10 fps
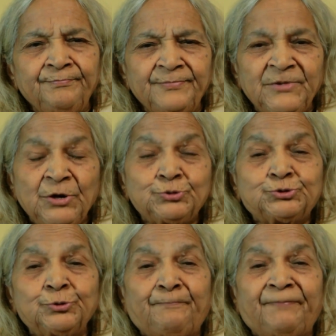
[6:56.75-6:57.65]

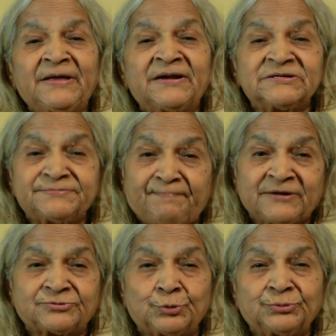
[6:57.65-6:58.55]
used to pay
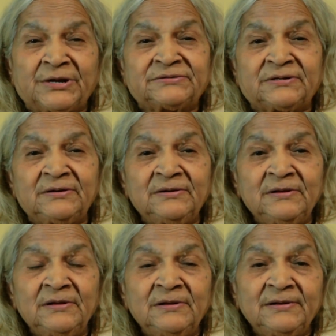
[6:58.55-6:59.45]
respect to that
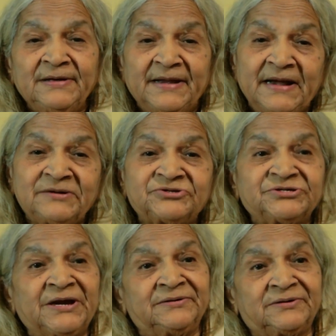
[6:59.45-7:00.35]
great
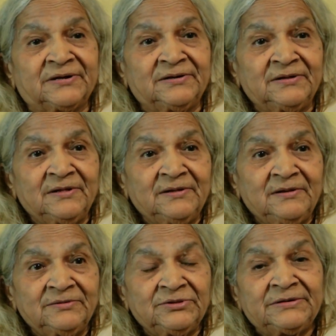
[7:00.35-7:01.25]
saint, the